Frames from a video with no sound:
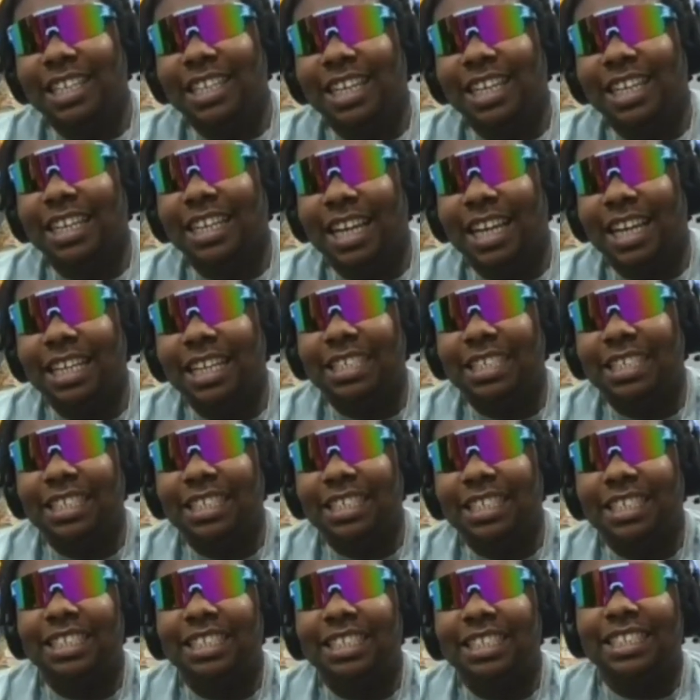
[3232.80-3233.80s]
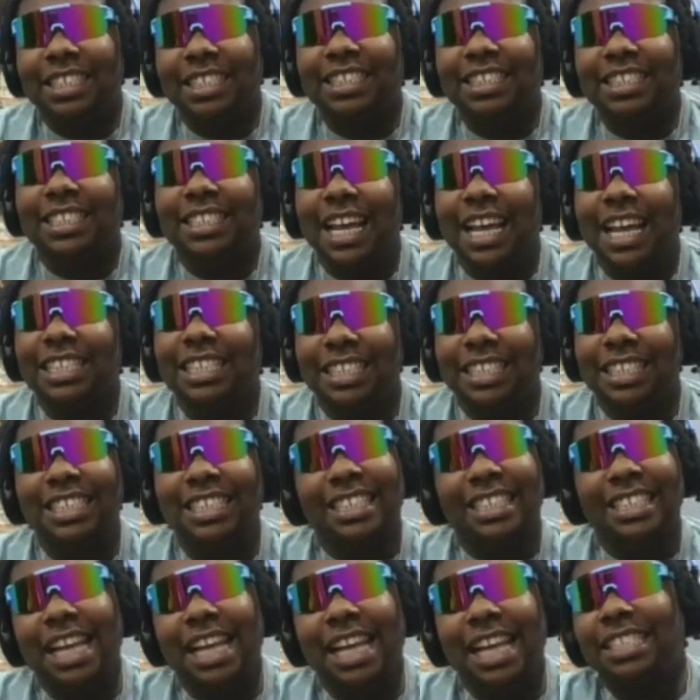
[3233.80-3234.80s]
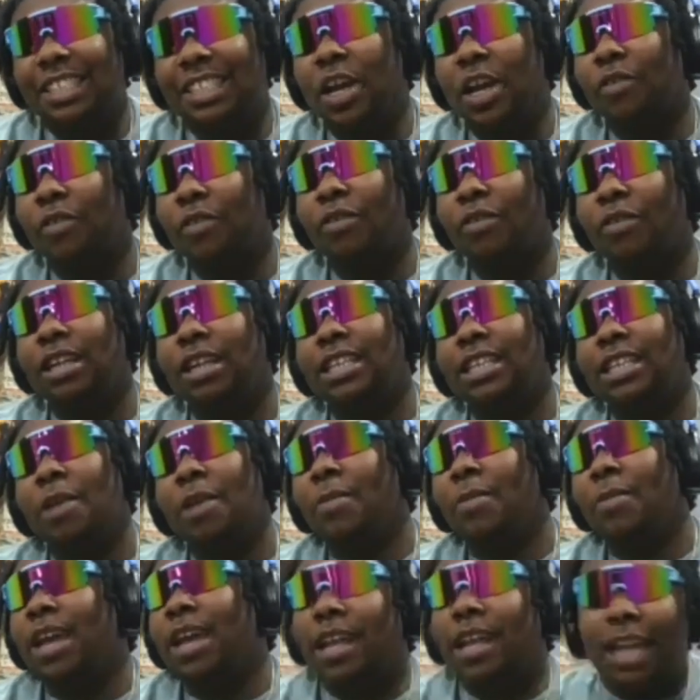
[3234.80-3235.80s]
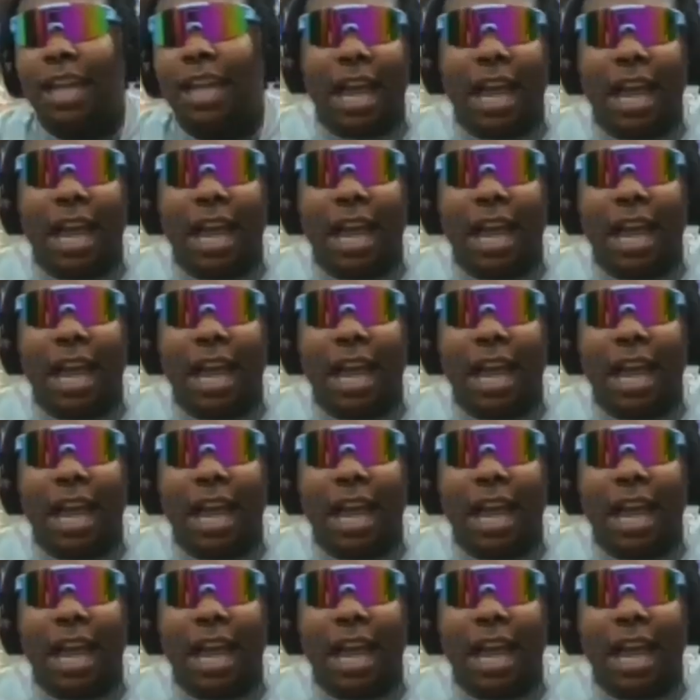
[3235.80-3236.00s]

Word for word: yeah, that's that's that's tough right there, man.